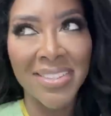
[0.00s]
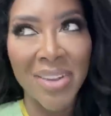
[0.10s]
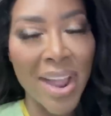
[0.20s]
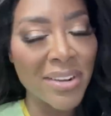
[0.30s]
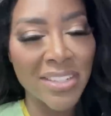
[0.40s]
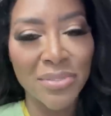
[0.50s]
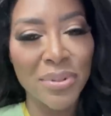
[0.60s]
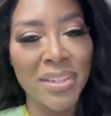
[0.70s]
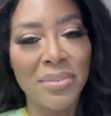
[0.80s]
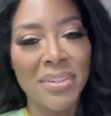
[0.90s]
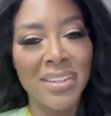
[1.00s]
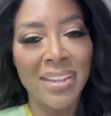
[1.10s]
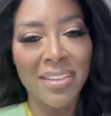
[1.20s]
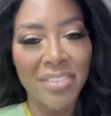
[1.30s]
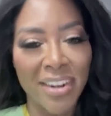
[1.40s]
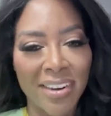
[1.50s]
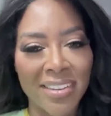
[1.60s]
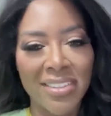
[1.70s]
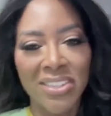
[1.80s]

So I just really, really love her.